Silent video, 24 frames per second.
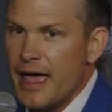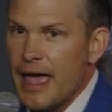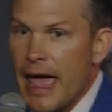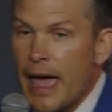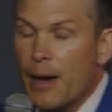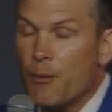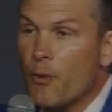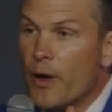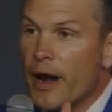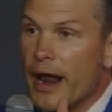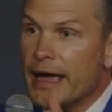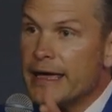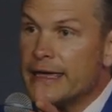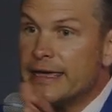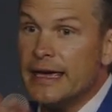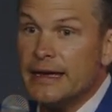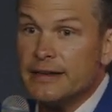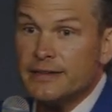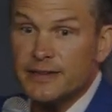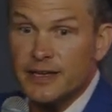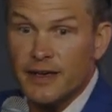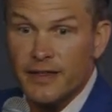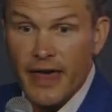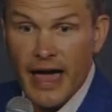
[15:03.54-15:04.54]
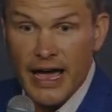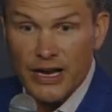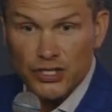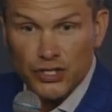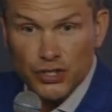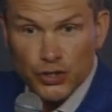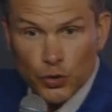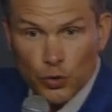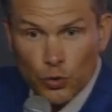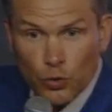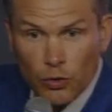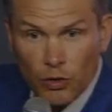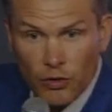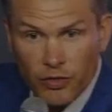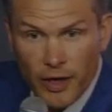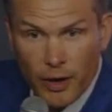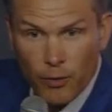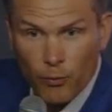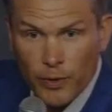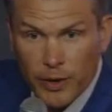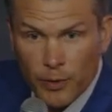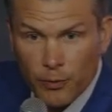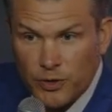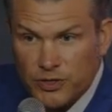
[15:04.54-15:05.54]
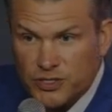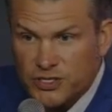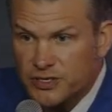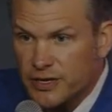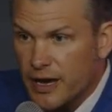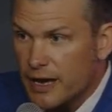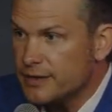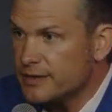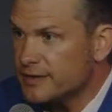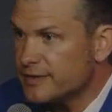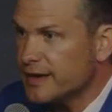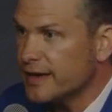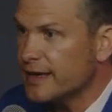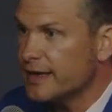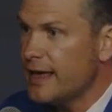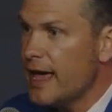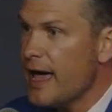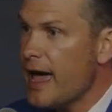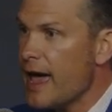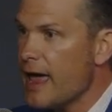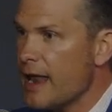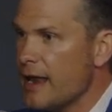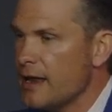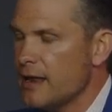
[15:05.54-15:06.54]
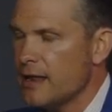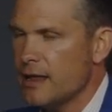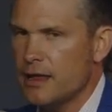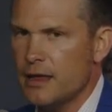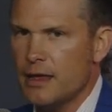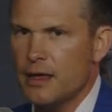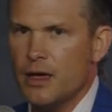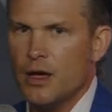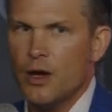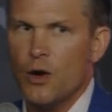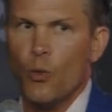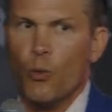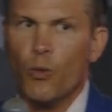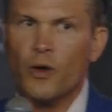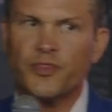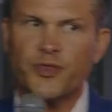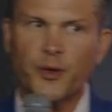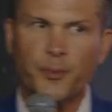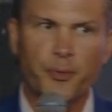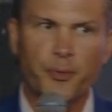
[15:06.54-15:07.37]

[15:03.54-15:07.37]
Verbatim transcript: And when I get to that jewel that we were sent to get, what the